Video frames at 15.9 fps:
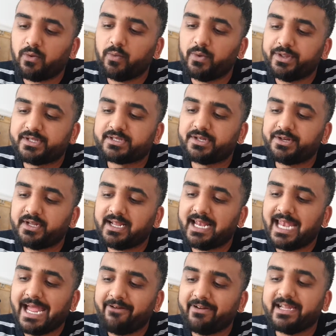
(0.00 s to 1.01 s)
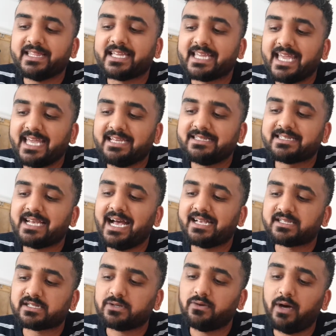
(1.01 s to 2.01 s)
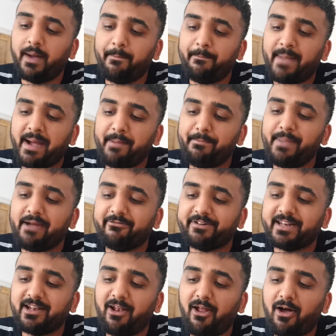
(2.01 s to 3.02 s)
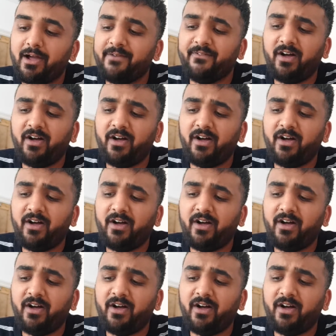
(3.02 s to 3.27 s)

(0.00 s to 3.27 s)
with sudden clarity the King's Castle and Man Buried Alive,